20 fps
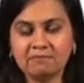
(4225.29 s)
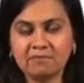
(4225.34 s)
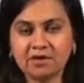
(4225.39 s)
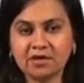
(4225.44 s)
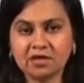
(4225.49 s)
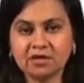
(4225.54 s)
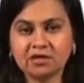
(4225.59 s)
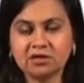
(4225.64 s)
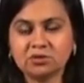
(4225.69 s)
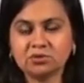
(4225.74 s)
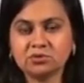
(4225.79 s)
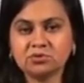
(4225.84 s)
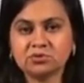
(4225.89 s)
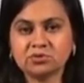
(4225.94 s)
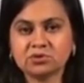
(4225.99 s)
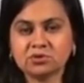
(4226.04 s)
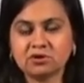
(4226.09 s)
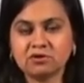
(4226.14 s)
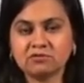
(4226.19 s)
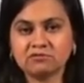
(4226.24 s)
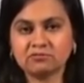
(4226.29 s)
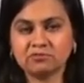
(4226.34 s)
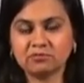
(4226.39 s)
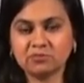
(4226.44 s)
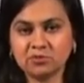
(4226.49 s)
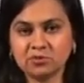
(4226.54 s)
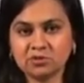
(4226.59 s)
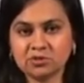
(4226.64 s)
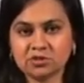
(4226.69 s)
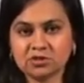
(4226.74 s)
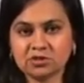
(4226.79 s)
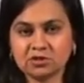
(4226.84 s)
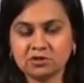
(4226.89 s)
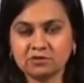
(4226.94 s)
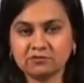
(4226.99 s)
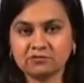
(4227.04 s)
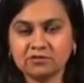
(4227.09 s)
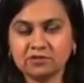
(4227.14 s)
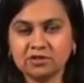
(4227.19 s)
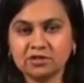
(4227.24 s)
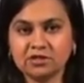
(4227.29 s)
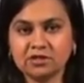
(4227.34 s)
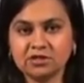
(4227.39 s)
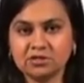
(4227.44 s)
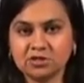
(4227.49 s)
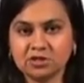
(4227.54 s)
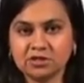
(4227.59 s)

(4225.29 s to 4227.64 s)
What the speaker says: making use of most of the